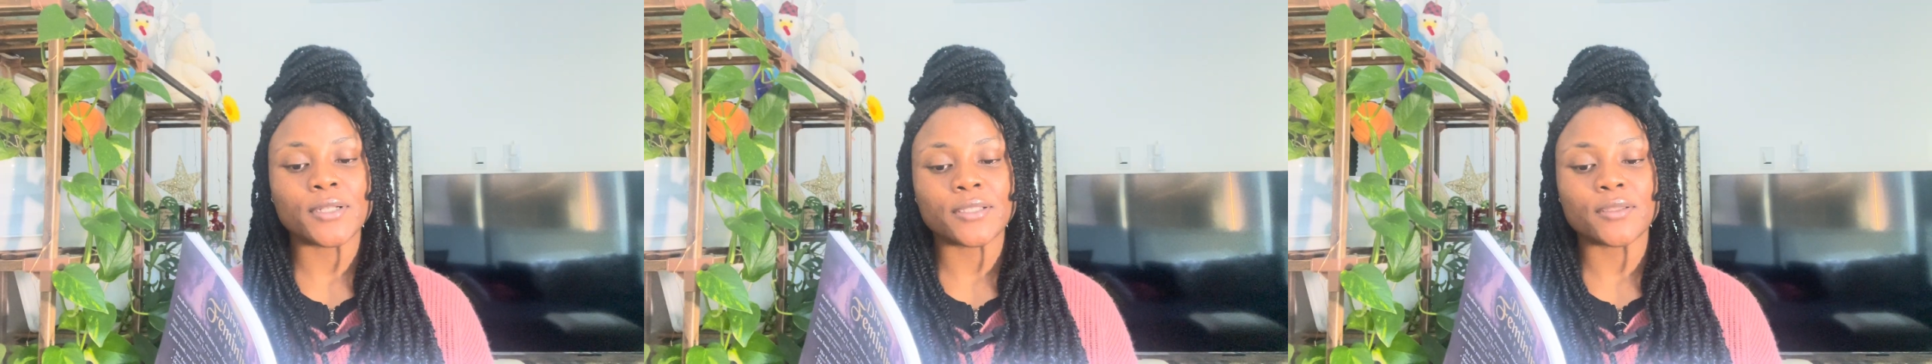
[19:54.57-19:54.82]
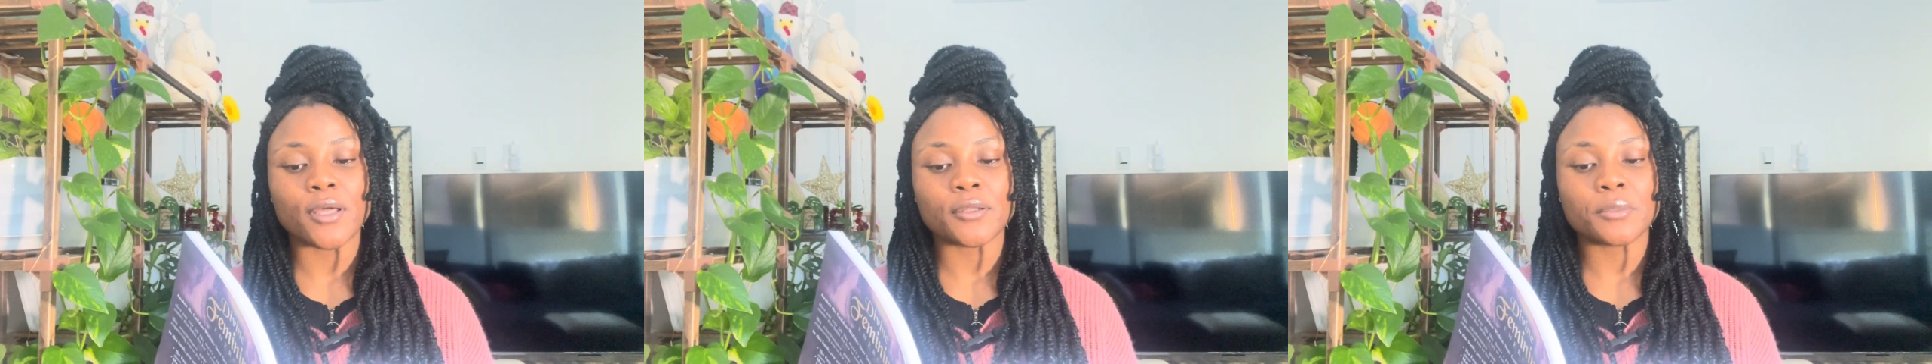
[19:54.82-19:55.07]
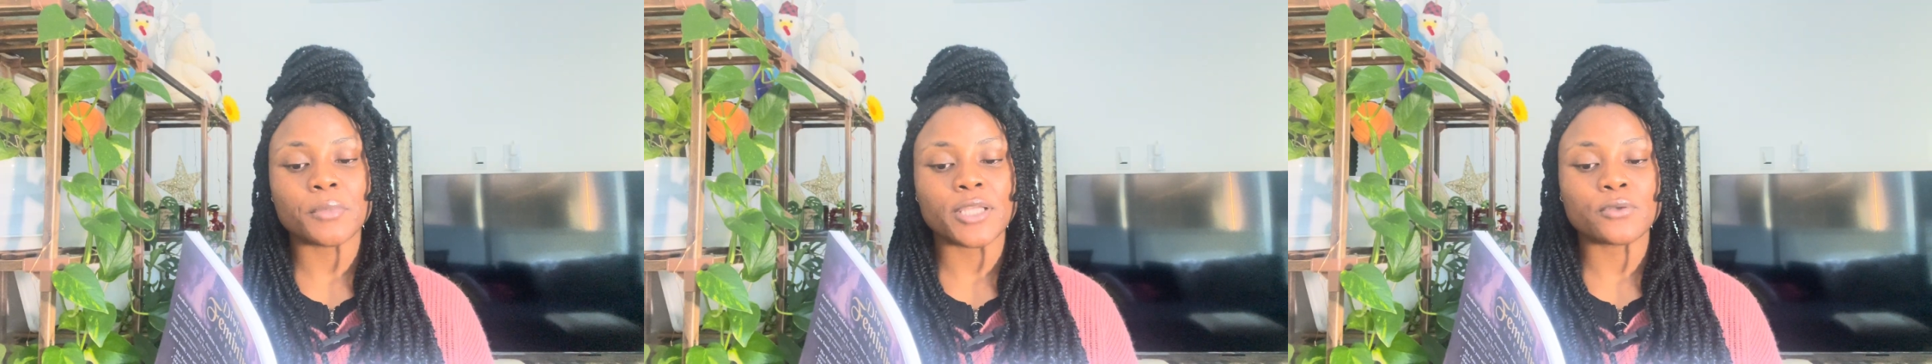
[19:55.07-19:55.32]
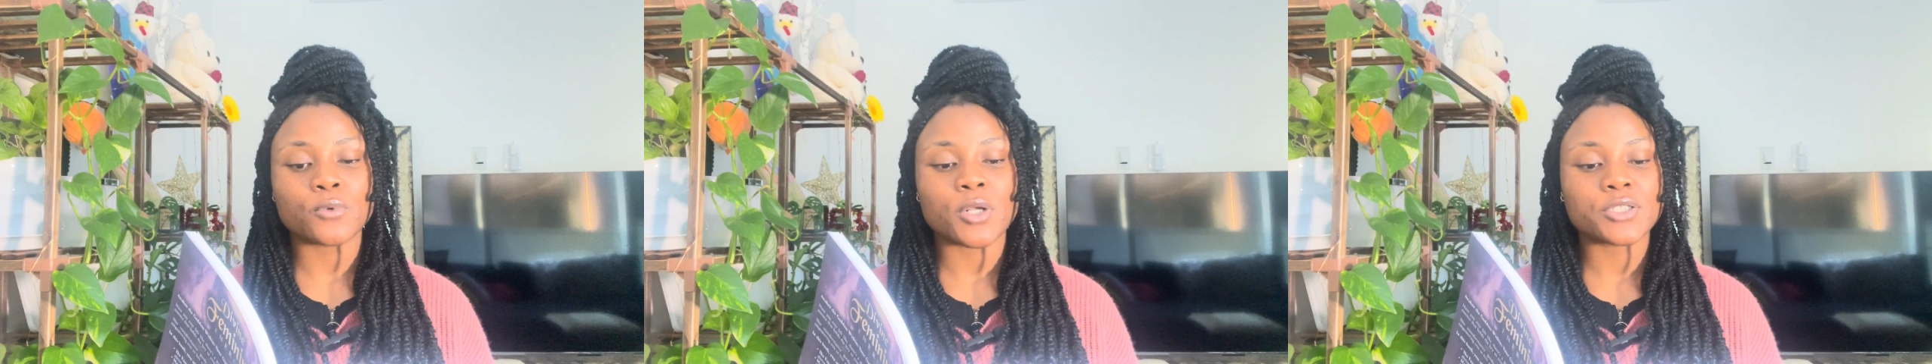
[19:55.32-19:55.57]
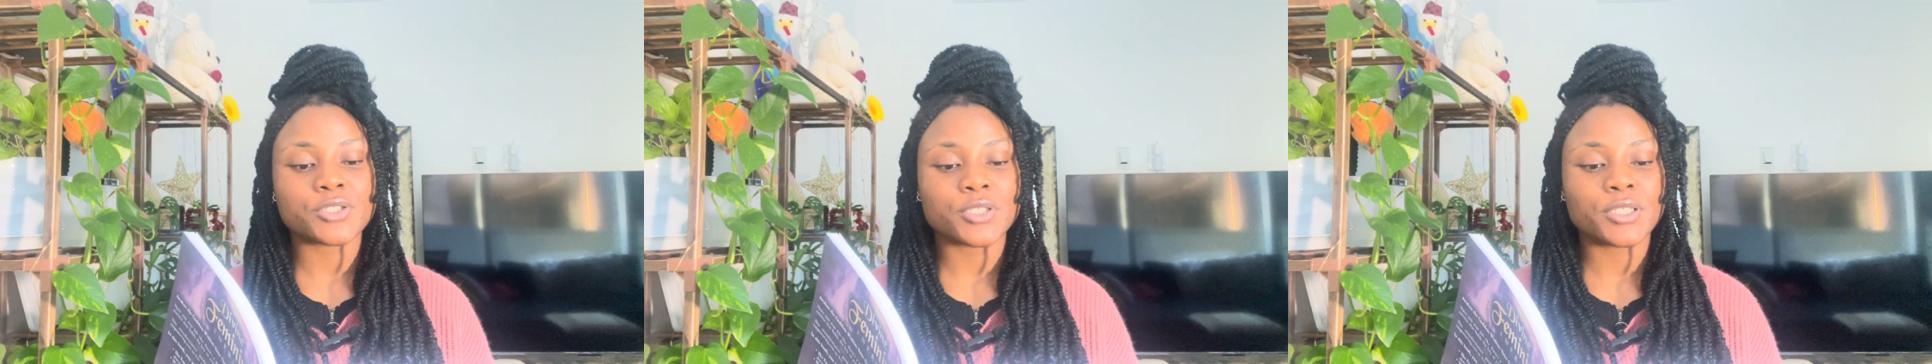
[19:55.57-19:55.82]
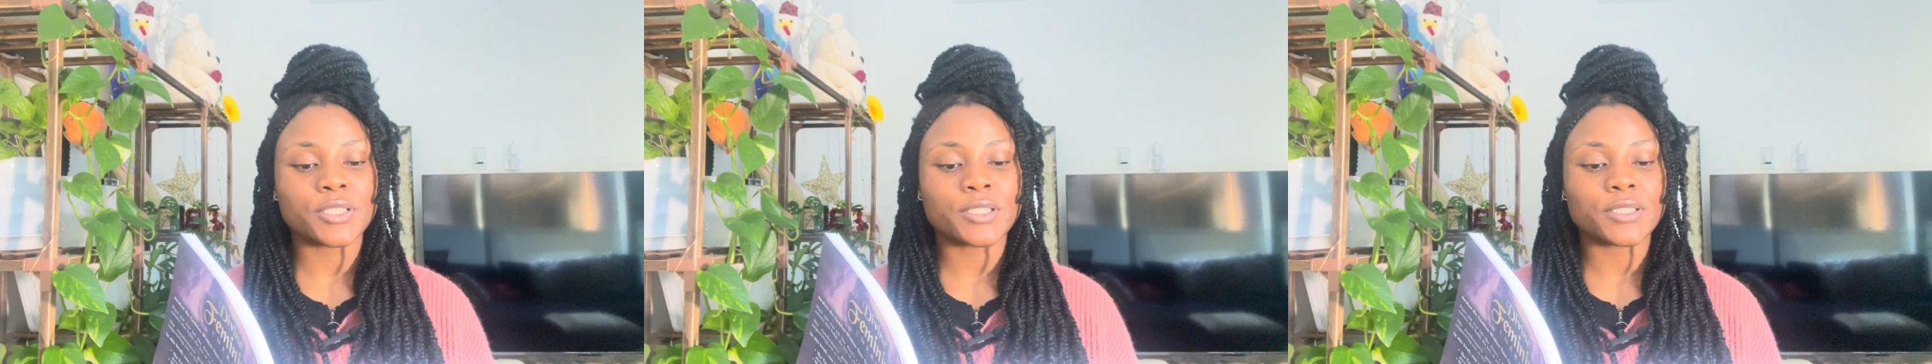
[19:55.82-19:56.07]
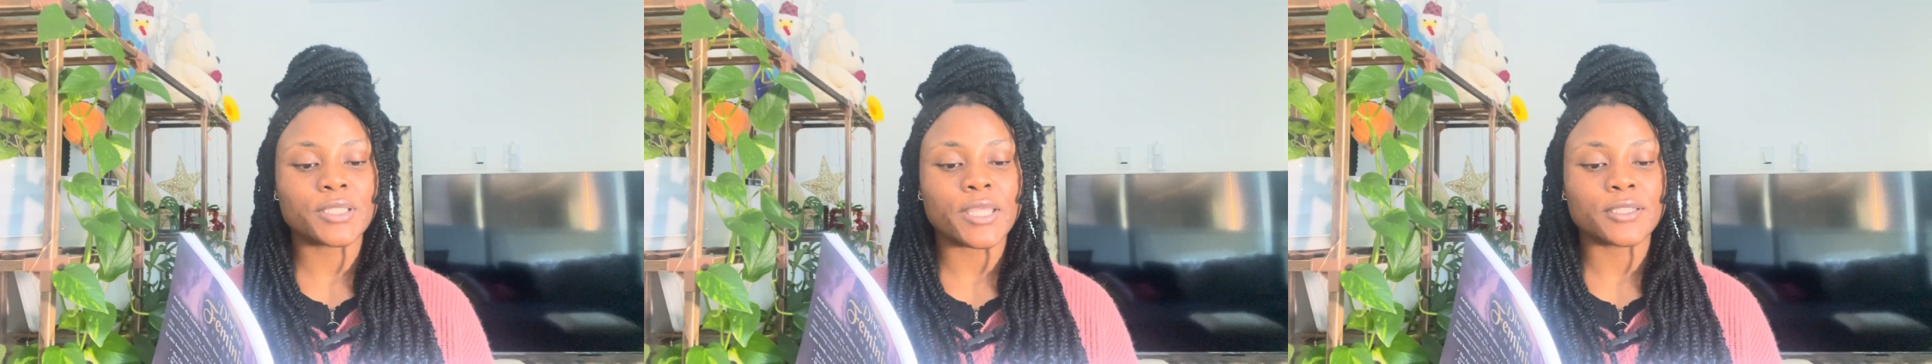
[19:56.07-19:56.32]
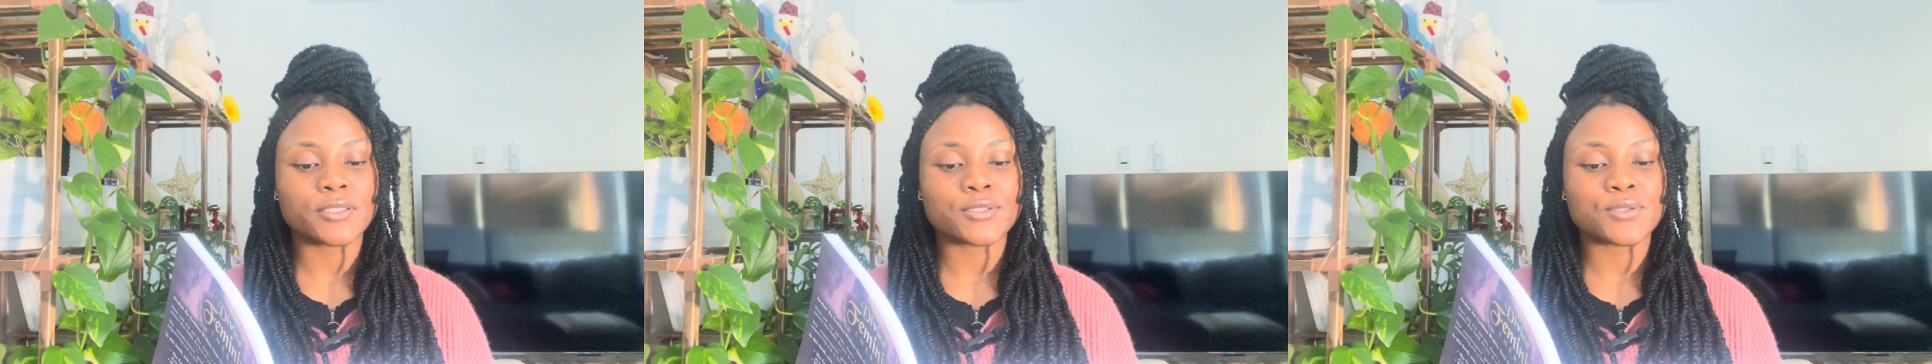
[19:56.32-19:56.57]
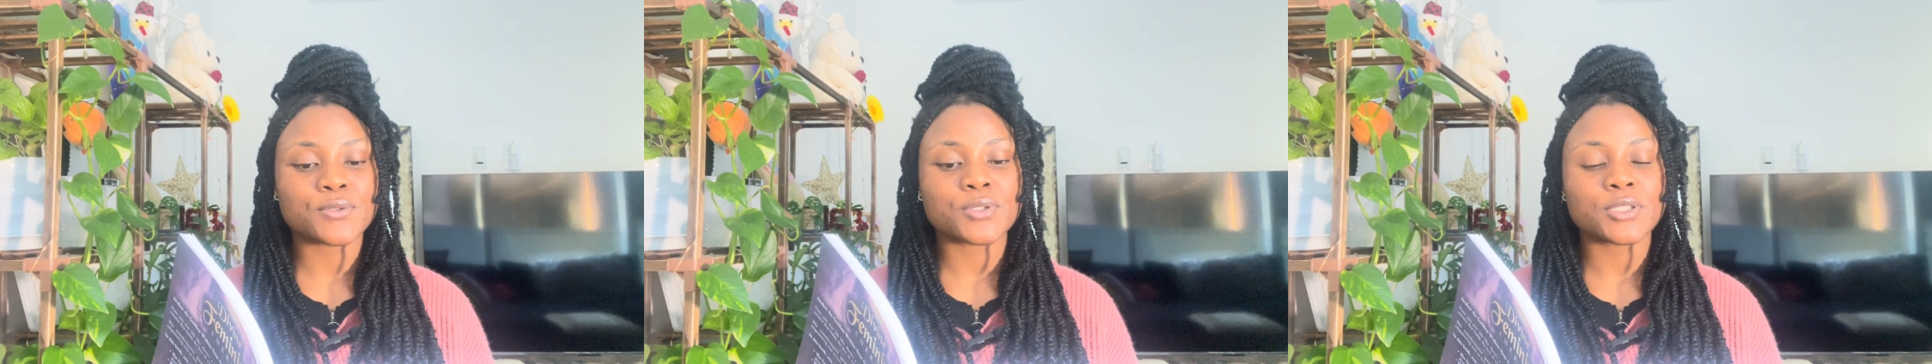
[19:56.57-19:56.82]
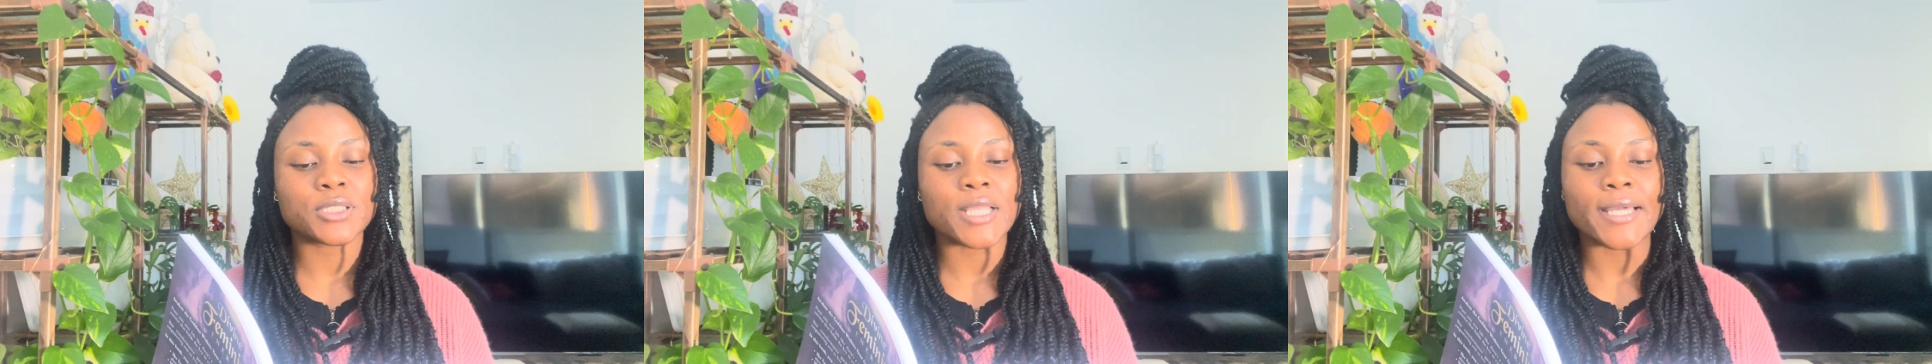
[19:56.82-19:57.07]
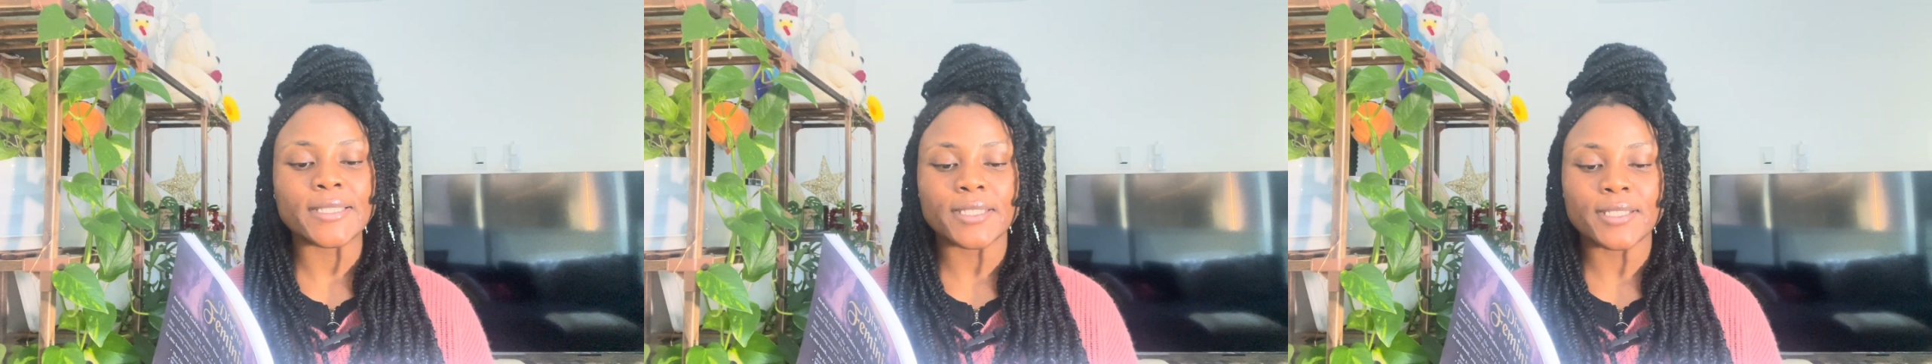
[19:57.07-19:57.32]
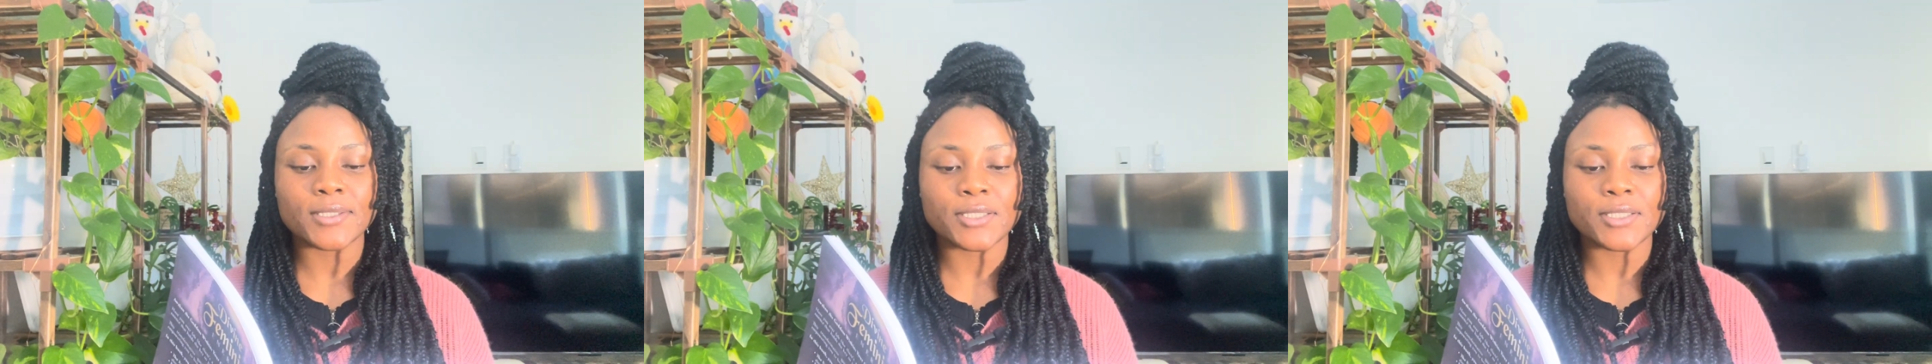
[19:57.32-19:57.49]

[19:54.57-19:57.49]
another man rushed in and the two collided,